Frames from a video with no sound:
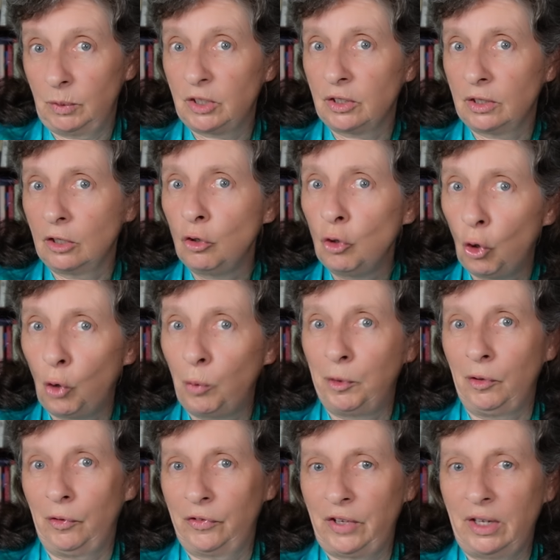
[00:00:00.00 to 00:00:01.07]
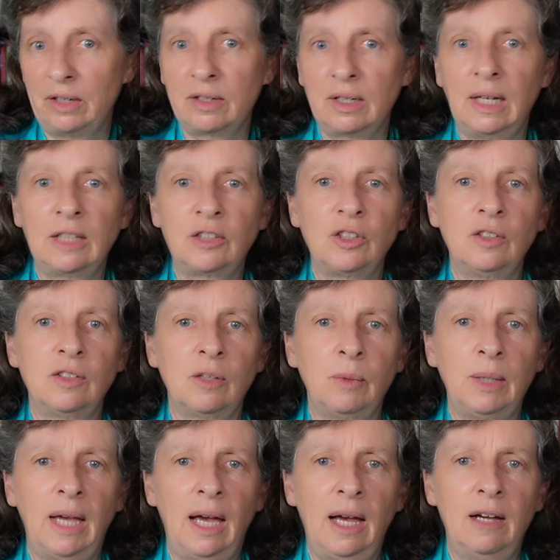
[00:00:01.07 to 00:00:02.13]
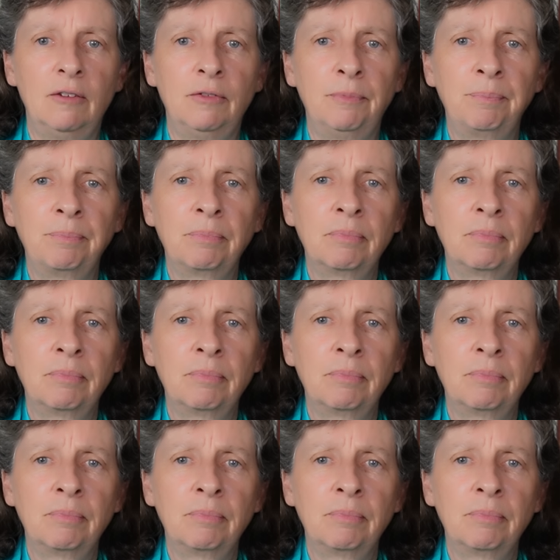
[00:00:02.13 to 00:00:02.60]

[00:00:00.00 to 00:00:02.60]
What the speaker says: which are the normal Senate elections that we have.